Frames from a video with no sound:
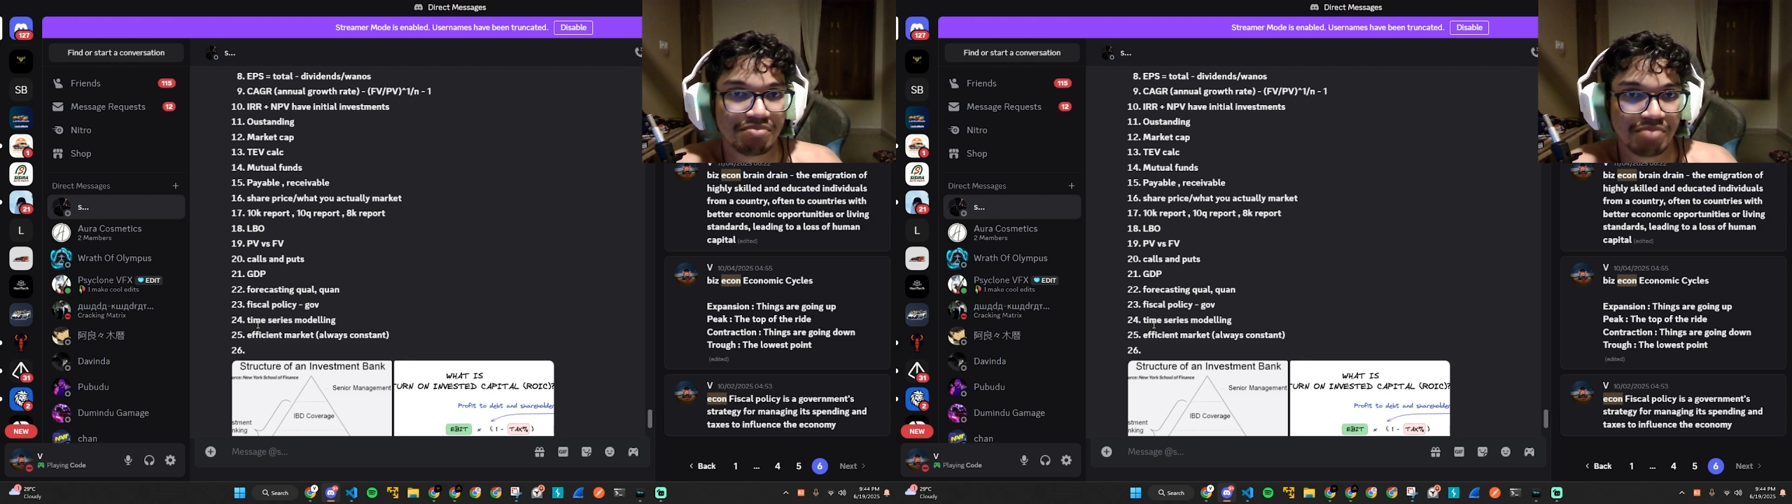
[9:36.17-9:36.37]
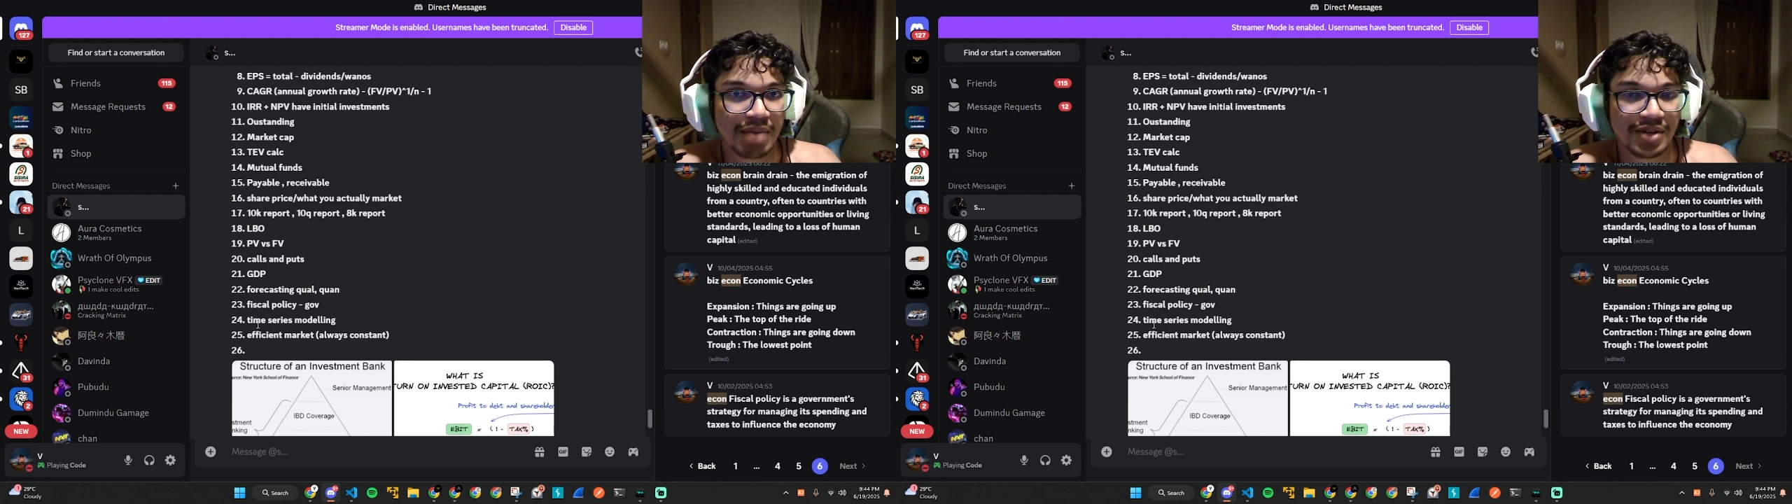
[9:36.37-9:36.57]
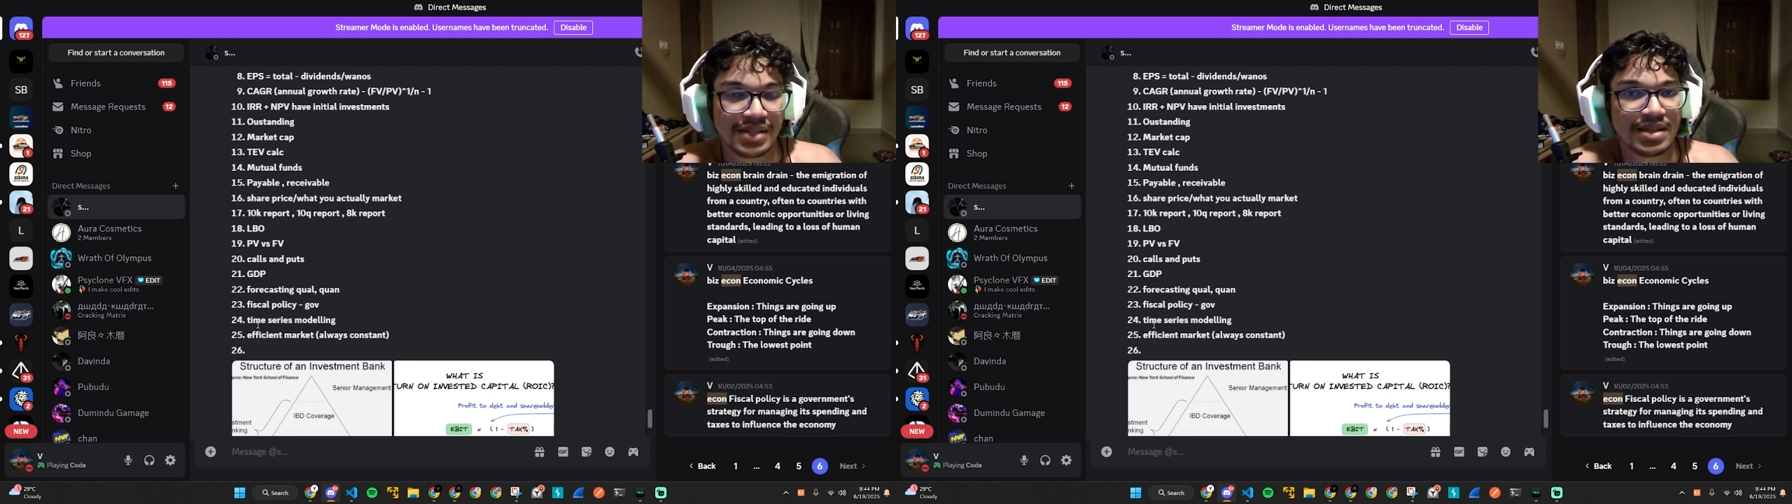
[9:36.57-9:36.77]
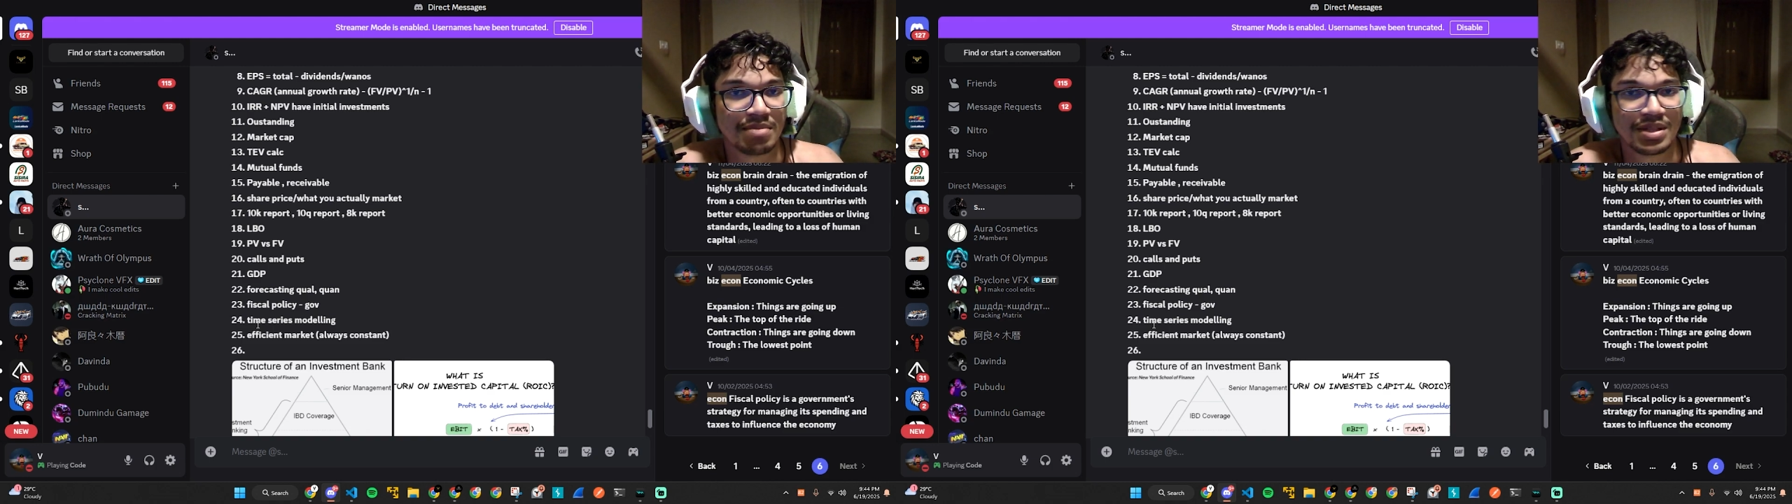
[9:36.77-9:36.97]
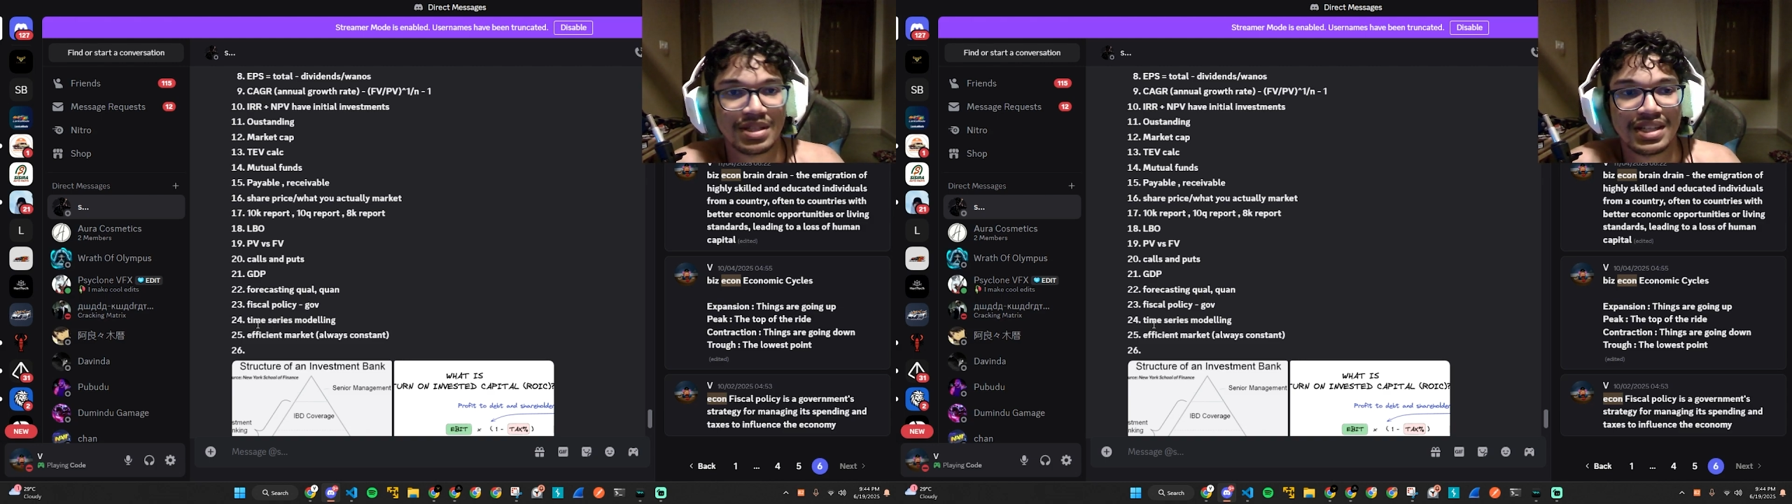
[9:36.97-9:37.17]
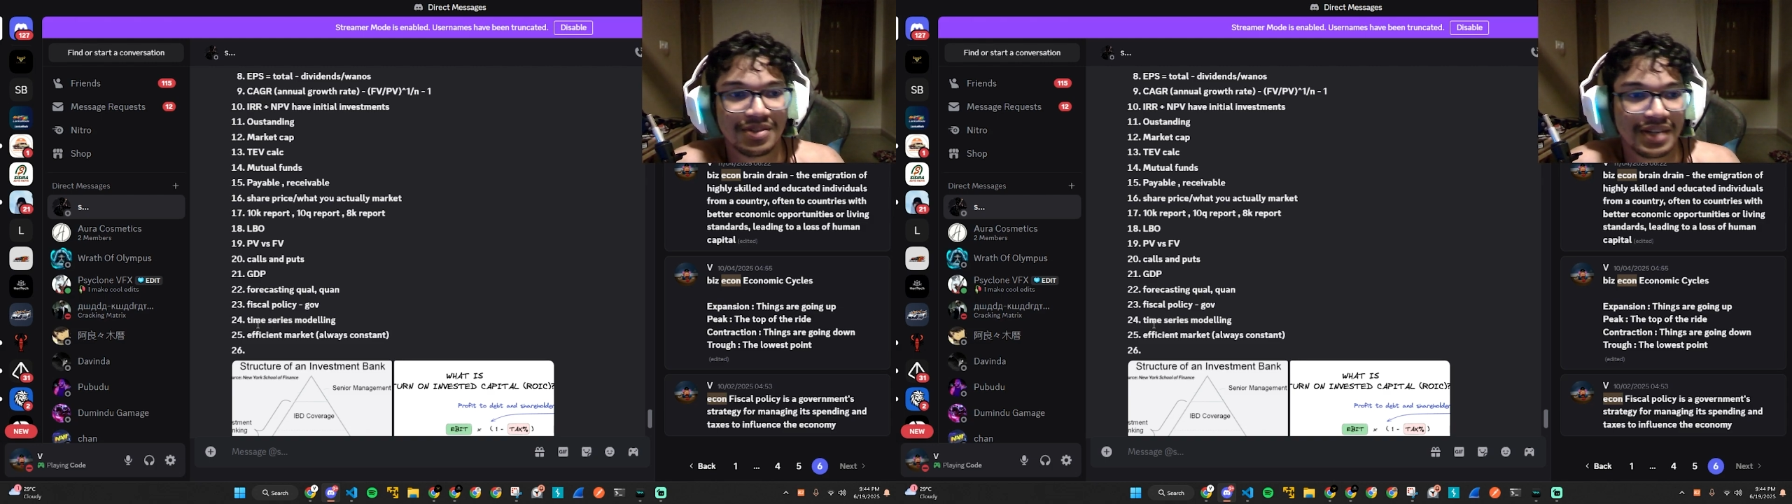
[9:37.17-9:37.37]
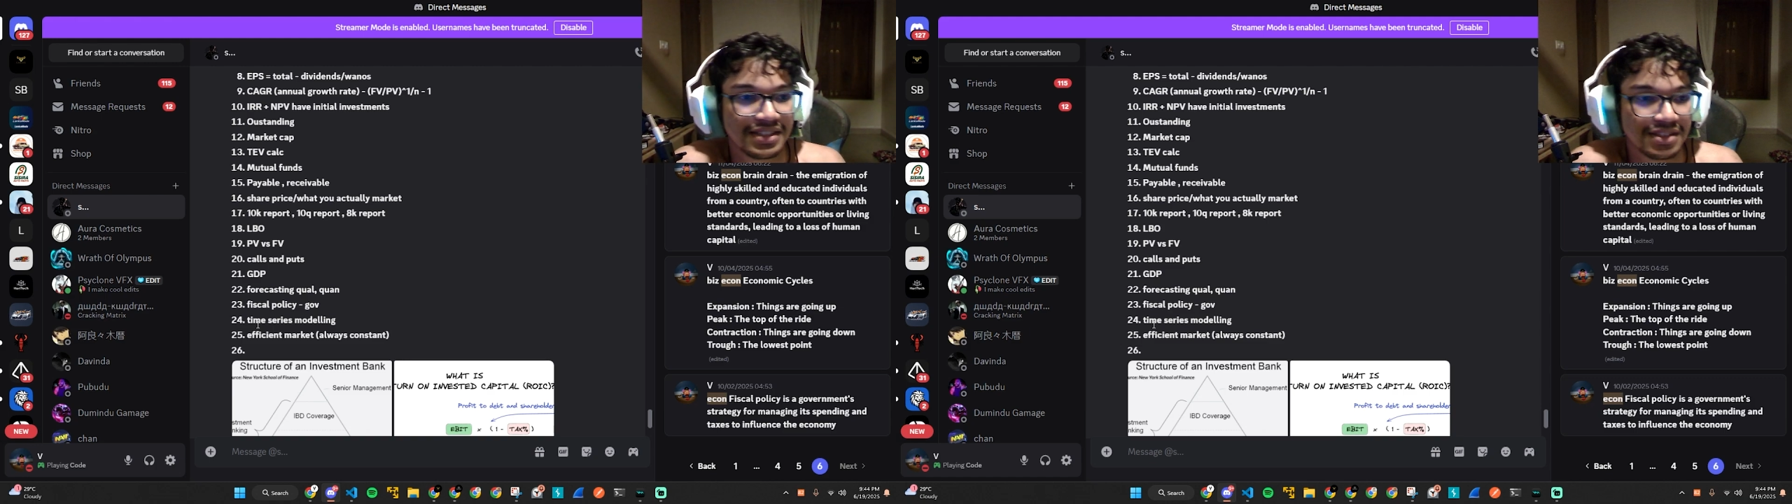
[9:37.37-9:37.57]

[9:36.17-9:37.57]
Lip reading: Primary example, right?